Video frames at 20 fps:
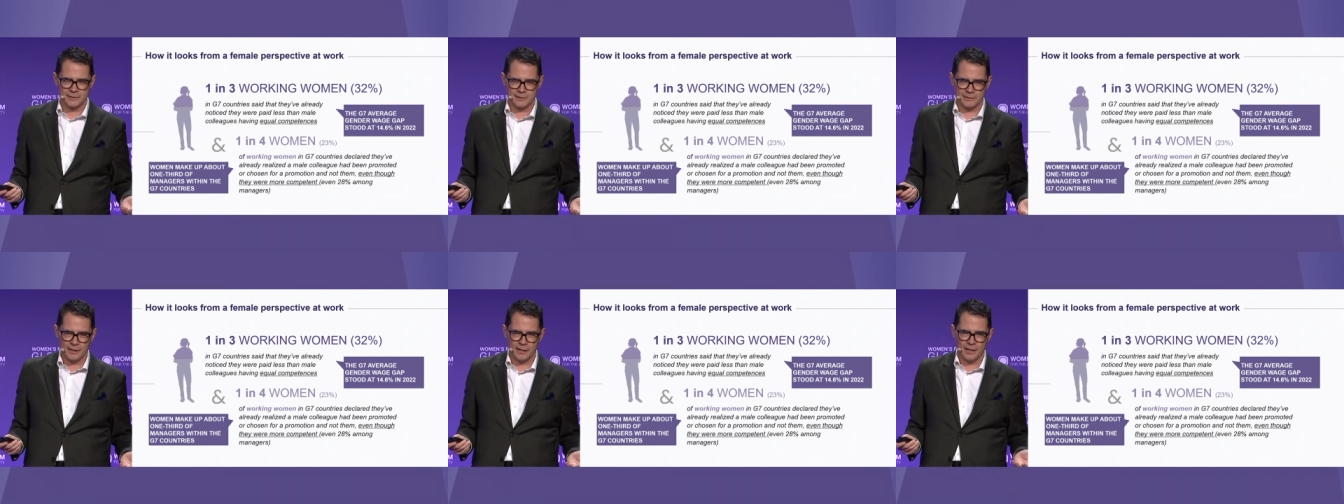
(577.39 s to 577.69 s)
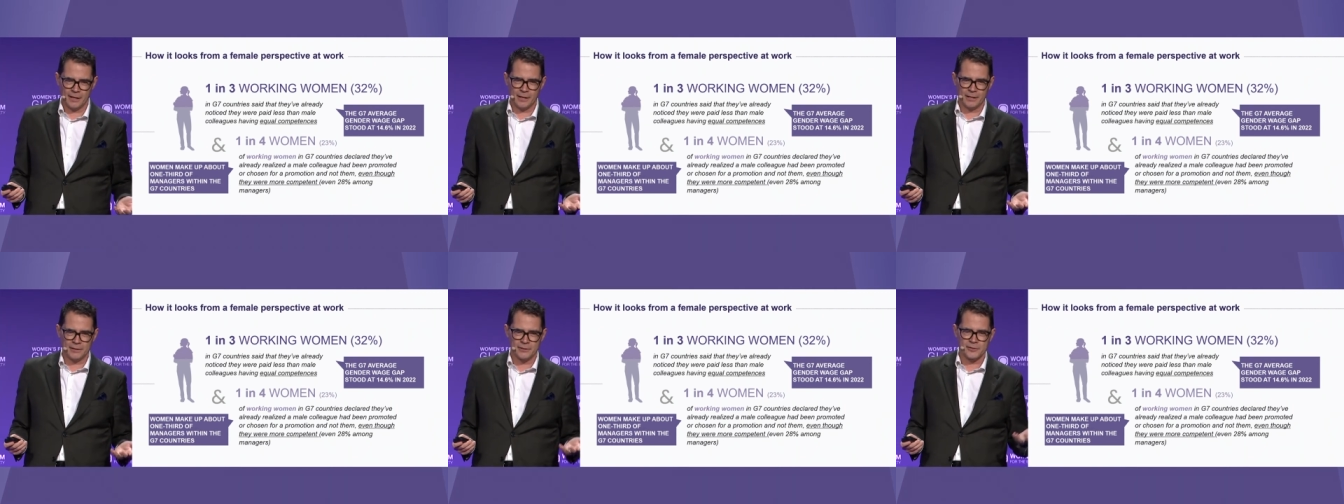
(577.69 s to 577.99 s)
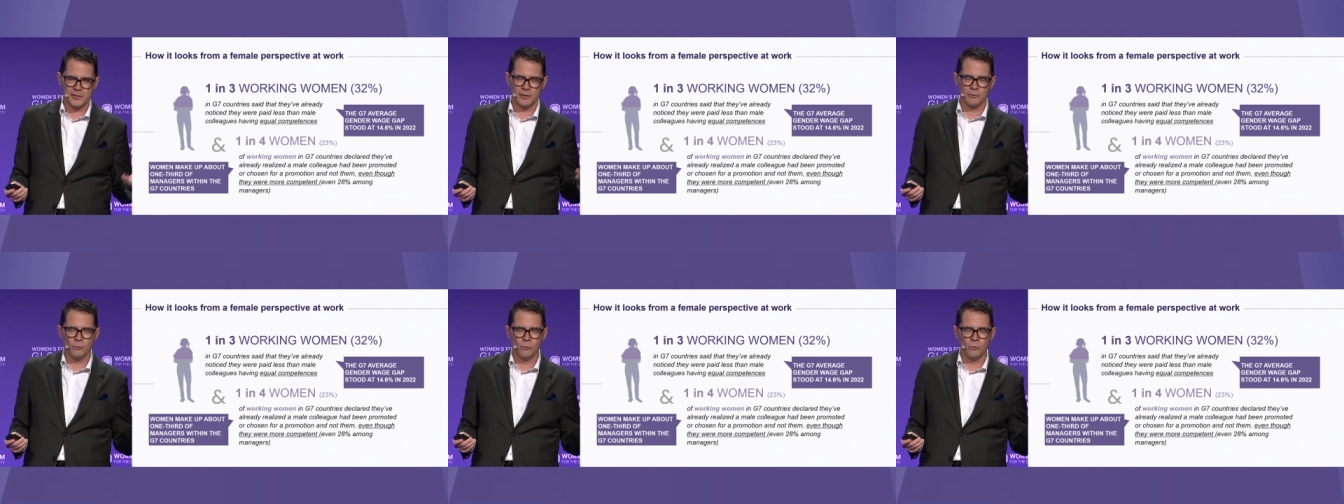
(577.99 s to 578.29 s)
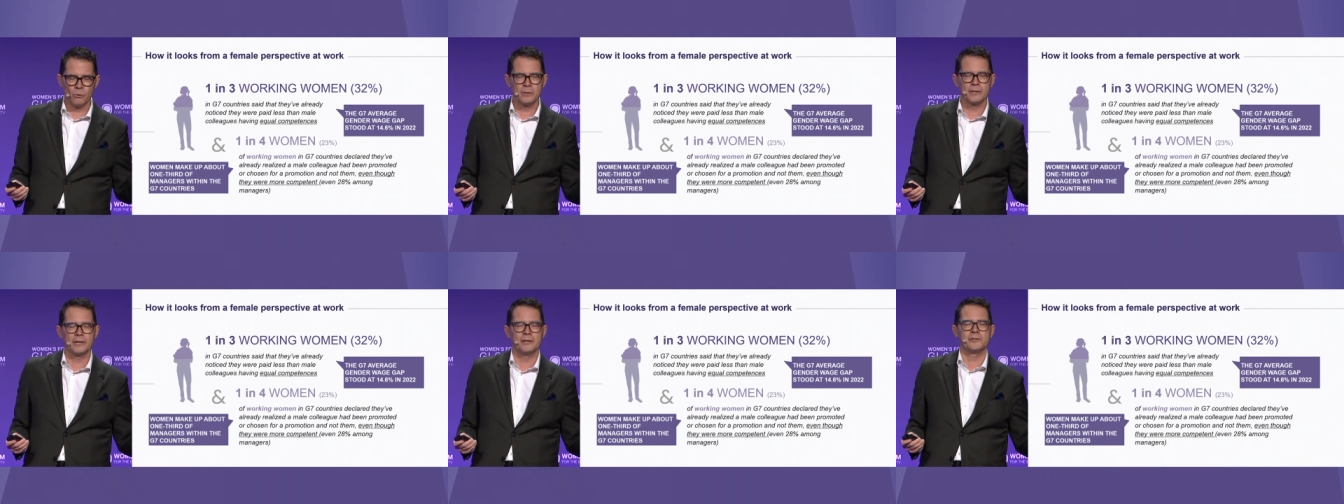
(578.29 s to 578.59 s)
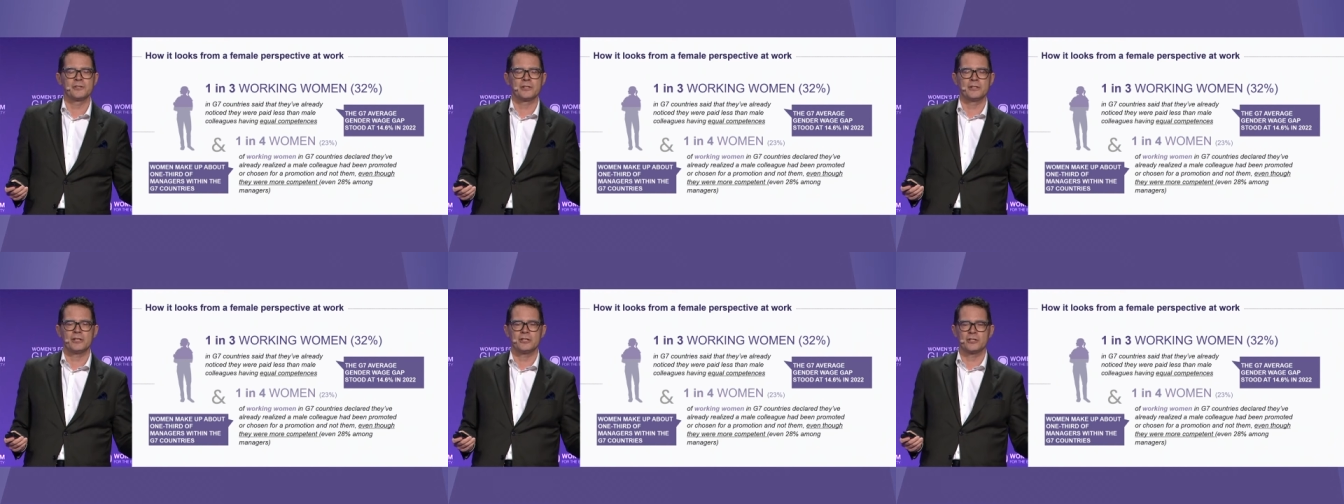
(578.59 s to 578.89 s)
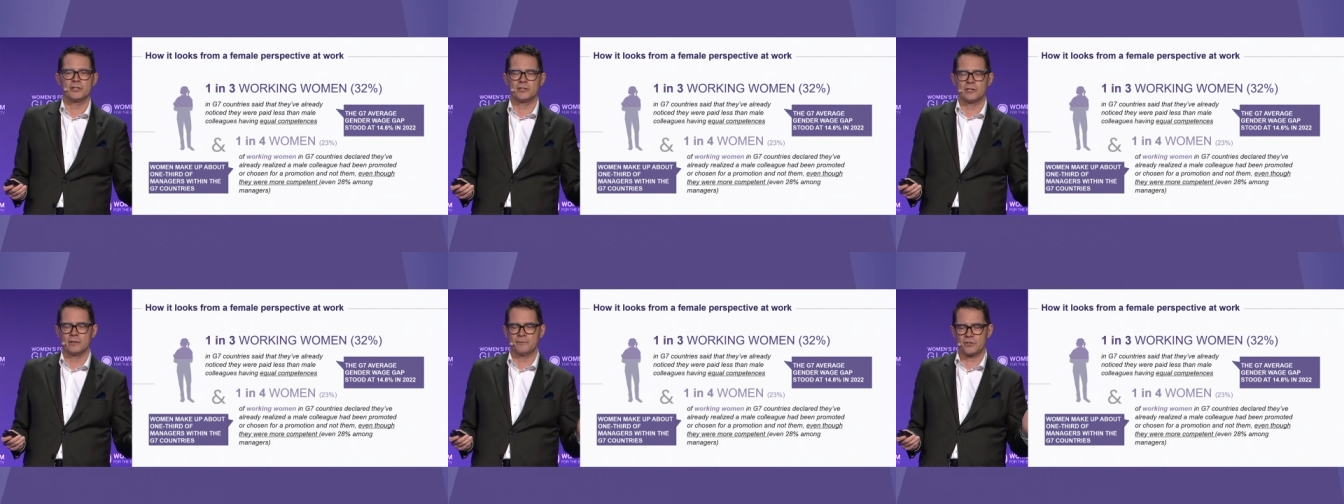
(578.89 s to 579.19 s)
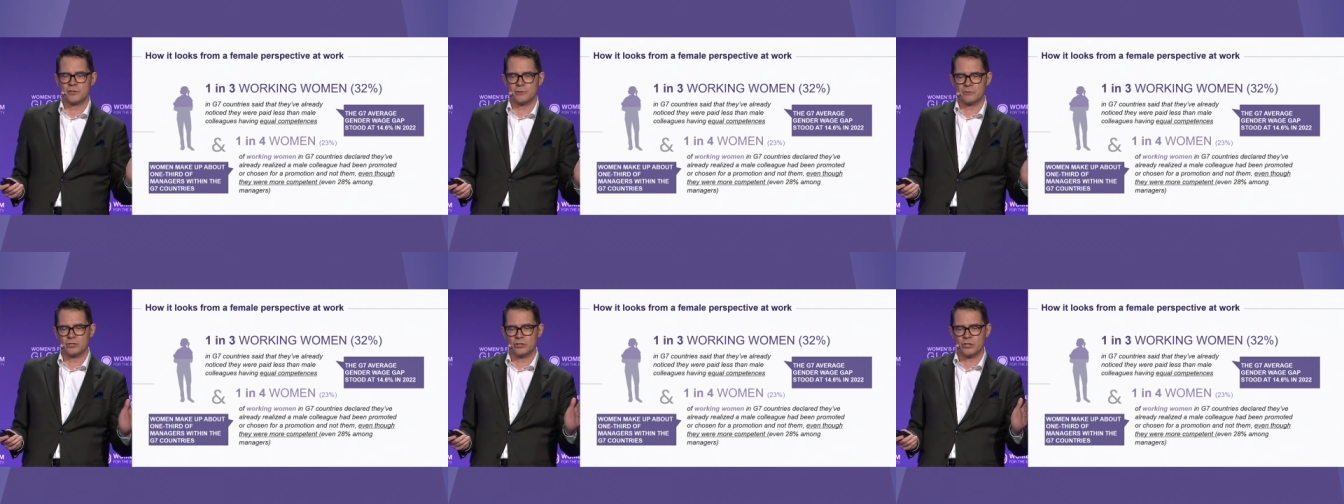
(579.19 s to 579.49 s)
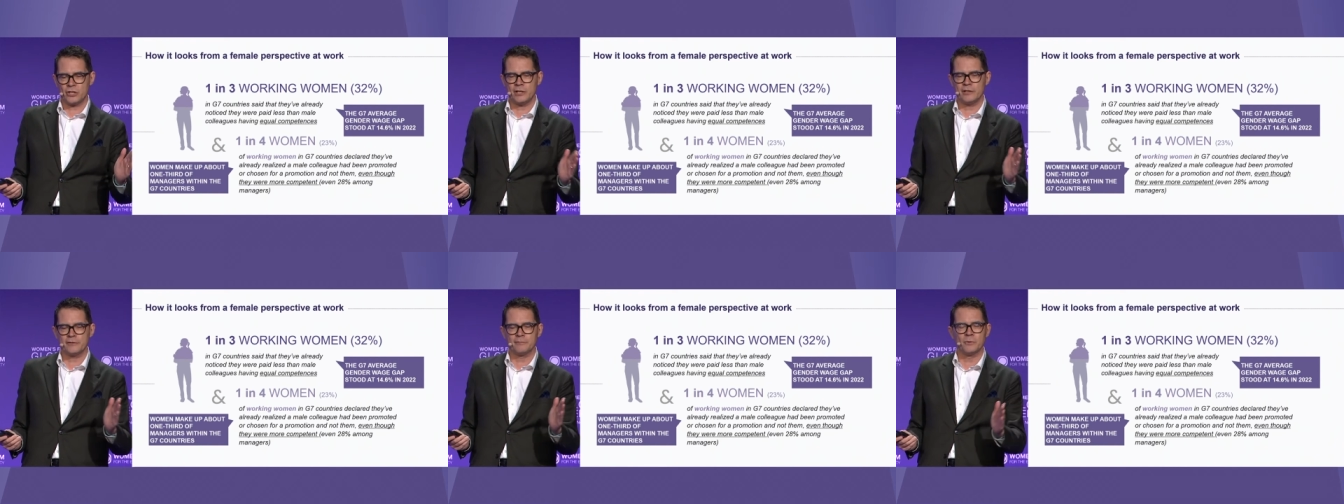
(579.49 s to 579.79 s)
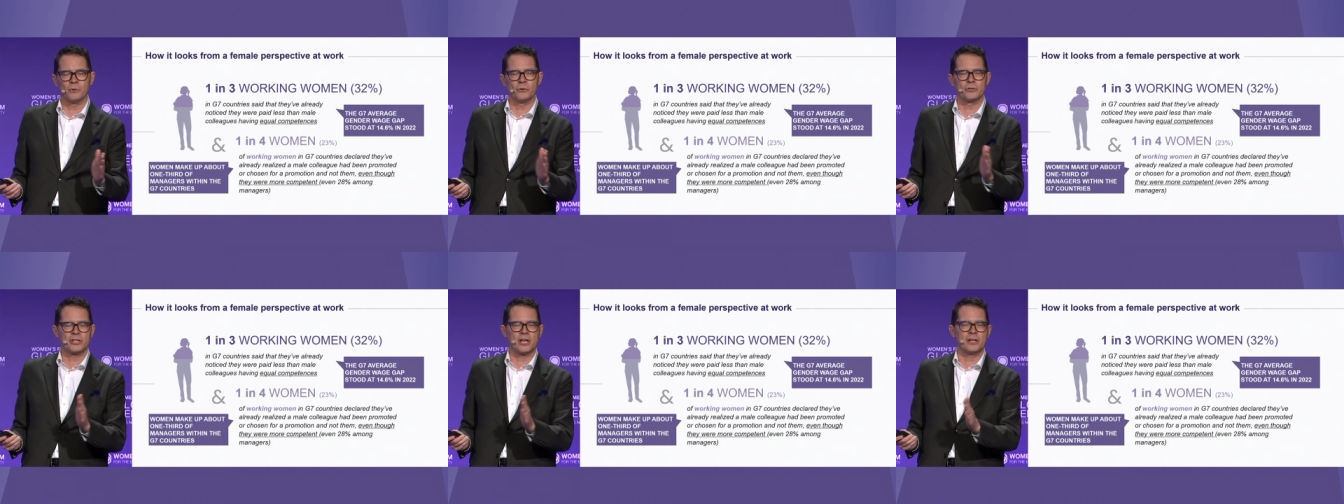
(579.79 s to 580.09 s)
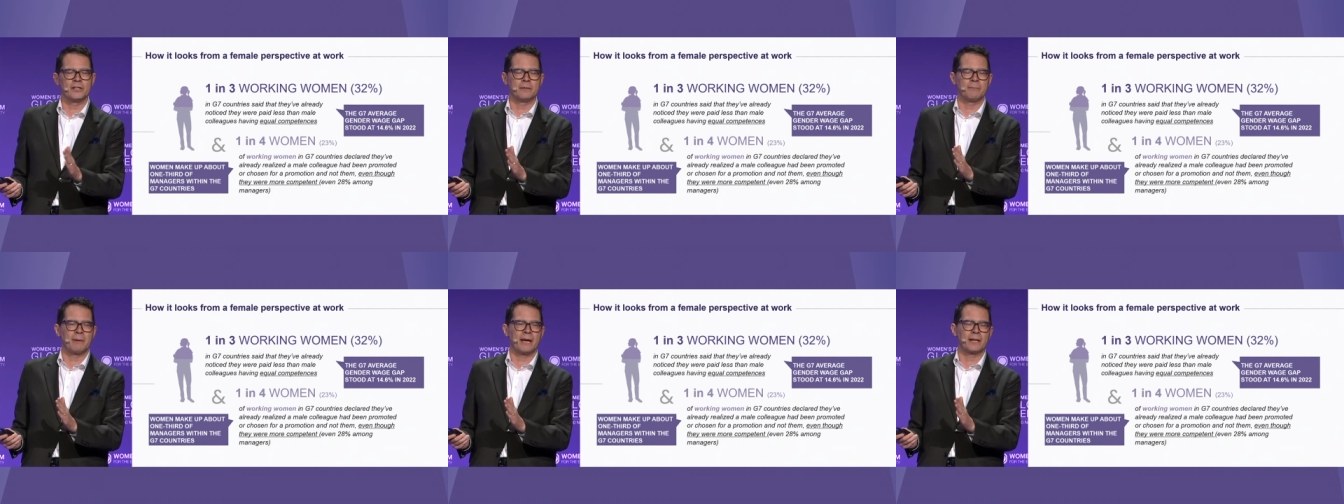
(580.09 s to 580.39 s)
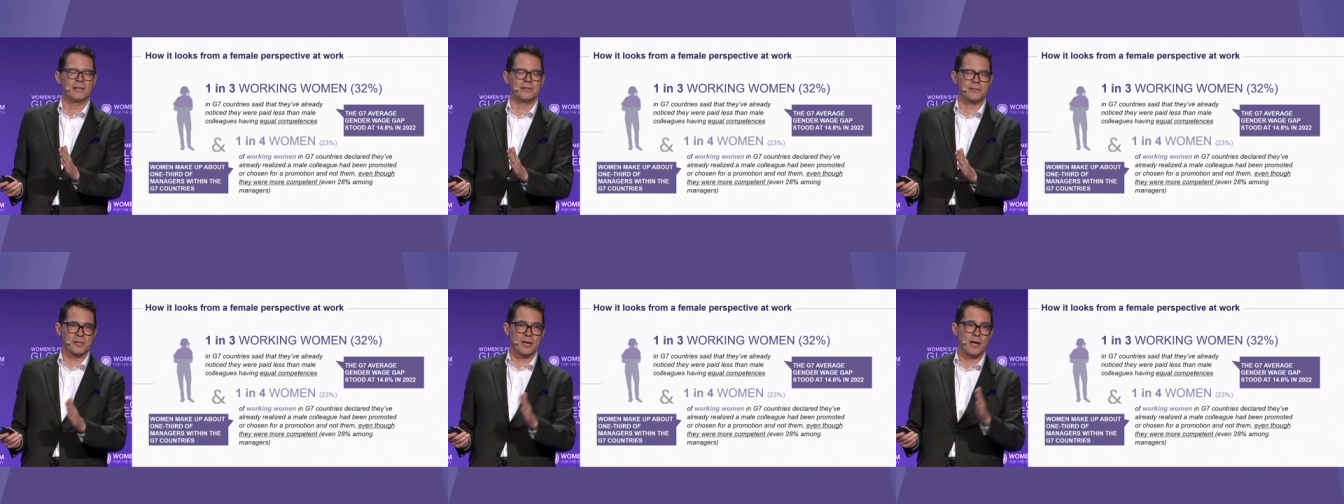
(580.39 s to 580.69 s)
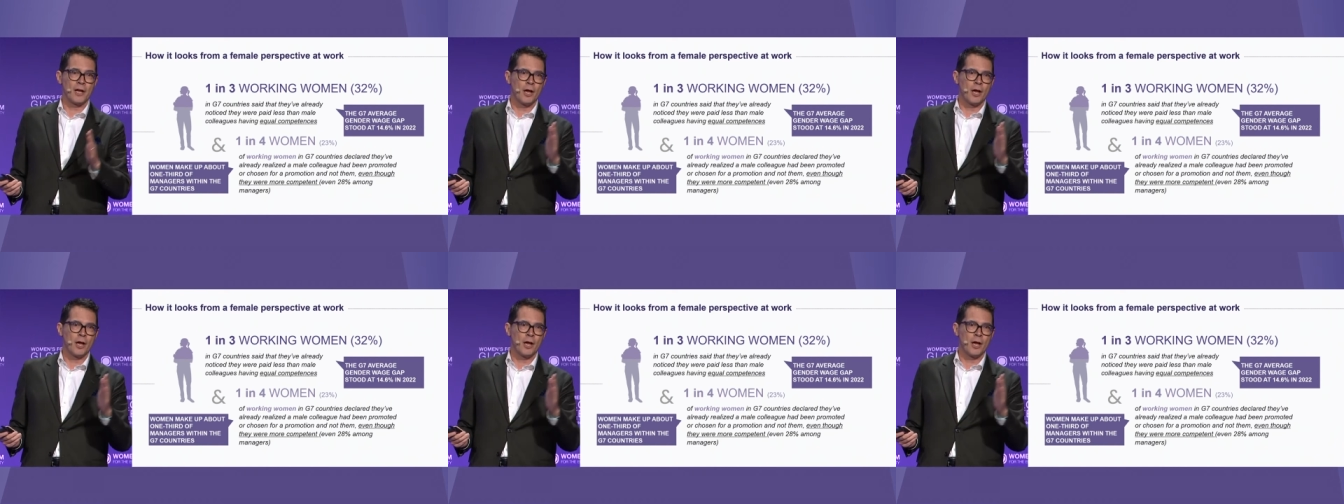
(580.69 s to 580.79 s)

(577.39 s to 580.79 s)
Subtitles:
And so all those initiatives to achieve more gender balance,